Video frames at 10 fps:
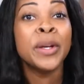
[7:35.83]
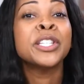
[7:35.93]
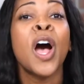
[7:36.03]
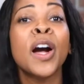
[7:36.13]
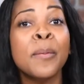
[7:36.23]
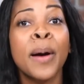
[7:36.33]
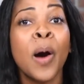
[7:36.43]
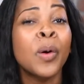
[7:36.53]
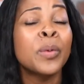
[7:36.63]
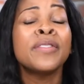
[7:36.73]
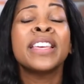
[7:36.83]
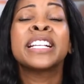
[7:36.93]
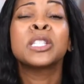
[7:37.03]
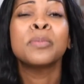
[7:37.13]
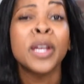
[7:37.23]
We talk about what we've
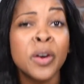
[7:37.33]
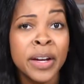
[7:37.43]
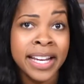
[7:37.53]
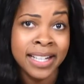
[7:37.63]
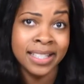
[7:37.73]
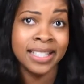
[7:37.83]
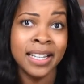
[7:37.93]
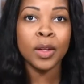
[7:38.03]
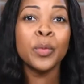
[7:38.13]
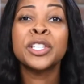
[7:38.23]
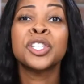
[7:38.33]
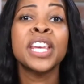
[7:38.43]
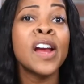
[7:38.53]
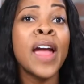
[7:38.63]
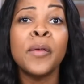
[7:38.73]
experienced. We
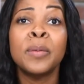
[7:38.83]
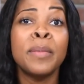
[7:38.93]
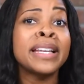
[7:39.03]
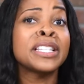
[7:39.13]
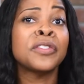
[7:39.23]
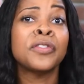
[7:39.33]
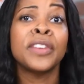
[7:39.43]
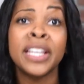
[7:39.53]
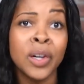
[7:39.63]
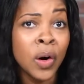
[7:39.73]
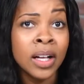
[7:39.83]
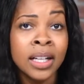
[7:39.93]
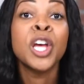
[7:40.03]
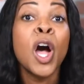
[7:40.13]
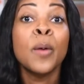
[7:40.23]
share how it made us feel.
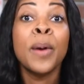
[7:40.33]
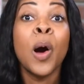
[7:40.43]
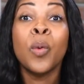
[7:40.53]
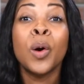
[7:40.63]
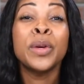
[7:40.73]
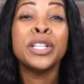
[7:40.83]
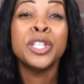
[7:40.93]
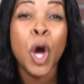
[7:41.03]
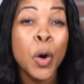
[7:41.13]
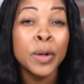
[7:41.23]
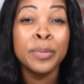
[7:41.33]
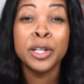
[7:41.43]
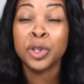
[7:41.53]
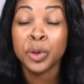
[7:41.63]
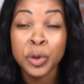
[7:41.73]
We talk about what we know to
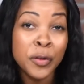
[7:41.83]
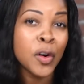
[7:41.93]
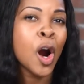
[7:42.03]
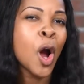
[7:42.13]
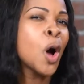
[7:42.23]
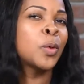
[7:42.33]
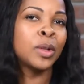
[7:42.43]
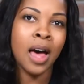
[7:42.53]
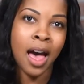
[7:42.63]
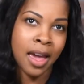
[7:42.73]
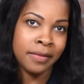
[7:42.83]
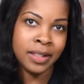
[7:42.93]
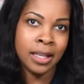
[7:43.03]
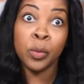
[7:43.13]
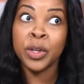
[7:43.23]
be true for our own
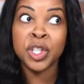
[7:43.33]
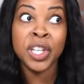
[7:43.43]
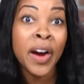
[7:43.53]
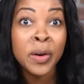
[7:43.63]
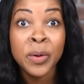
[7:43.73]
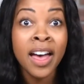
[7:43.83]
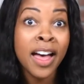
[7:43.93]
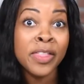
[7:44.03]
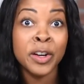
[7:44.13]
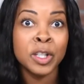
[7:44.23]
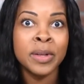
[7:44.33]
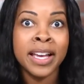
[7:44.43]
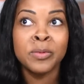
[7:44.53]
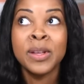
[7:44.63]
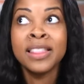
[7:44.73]
lives. And we share it with others
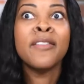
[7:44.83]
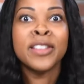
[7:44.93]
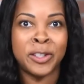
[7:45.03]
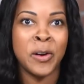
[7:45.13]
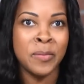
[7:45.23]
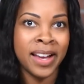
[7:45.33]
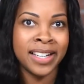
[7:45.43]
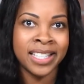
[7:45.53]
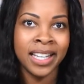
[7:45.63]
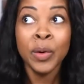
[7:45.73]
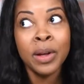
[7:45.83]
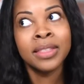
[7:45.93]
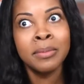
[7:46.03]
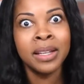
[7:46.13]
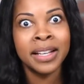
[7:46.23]
because we love it so much. We
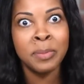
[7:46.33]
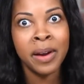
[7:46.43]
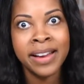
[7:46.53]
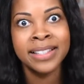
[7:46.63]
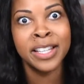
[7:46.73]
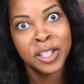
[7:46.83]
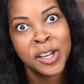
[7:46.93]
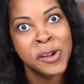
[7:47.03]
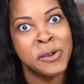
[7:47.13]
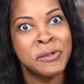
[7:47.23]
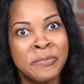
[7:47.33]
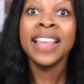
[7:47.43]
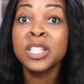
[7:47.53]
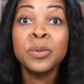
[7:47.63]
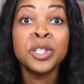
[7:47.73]
want them to experience it too.
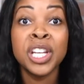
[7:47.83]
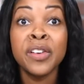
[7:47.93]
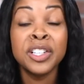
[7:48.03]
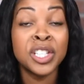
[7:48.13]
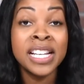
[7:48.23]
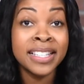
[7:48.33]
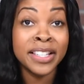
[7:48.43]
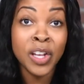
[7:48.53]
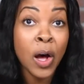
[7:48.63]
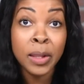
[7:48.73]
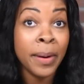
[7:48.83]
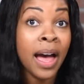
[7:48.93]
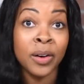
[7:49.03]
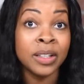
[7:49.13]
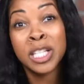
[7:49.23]
That's what sharing Jesus is all
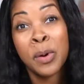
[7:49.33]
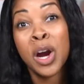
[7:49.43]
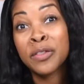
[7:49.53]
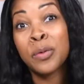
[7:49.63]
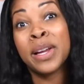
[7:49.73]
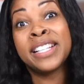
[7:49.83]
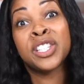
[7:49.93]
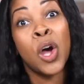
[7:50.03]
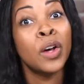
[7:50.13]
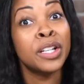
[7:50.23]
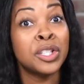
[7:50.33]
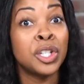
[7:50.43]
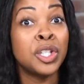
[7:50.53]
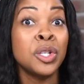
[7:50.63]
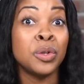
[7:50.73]
about. It's part of what he's called us to
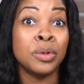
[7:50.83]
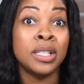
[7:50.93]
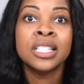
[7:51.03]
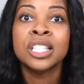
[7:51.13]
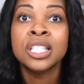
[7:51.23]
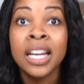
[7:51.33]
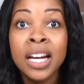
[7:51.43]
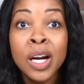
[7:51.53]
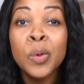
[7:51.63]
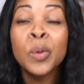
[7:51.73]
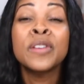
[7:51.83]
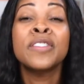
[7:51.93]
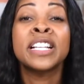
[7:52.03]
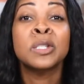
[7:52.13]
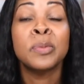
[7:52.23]
do, to share what we've
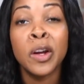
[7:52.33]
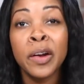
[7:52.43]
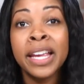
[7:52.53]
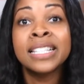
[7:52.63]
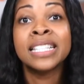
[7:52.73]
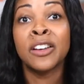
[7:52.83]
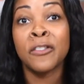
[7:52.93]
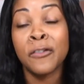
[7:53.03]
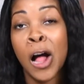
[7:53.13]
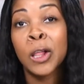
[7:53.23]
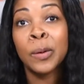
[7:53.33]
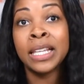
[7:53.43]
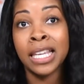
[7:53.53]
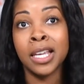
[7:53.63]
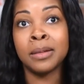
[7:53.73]
experienced in
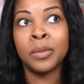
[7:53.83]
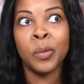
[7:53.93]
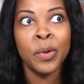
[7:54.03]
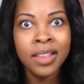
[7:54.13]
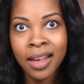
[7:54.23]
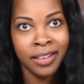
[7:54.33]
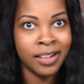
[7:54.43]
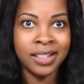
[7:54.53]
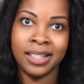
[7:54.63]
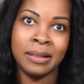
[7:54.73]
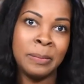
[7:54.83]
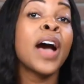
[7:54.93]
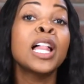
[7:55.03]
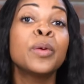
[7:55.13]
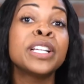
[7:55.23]
following him with others.
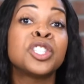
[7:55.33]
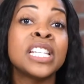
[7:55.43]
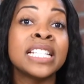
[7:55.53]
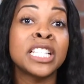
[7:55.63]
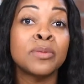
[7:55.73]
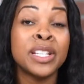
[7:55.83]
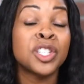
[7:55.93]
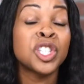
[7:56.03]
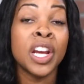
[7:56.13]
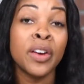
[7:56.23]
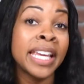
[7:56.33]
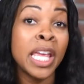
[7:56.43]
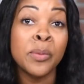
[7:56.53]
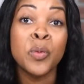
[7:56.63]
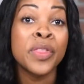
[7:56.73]
Following Jesus means sharing
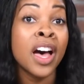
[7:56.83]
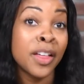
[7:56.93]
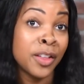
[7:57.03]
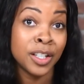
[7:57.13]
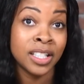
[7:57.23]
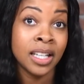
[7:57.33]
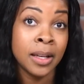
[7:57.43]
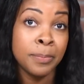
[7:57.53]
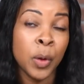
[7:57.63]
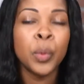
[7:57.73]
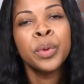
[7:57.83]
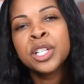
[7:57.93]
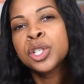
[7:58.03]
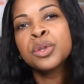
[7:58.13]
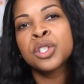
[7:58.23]
him with others. When we
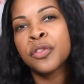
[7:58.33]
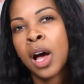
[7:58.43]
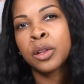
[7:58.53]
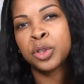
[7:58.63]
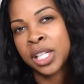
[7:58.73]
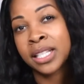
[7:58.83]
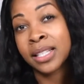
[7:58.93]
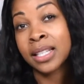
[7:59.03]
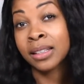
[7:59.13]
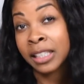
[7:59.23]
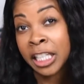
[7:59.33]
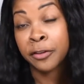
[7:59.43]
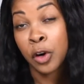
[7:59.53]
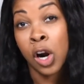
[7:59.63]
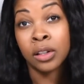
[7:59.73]
choose to follow Jesus' lead
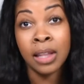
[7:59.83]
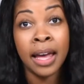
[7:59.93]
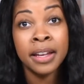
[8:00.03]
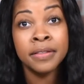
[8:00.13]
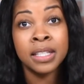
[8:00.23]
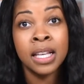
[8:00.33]
for our lives,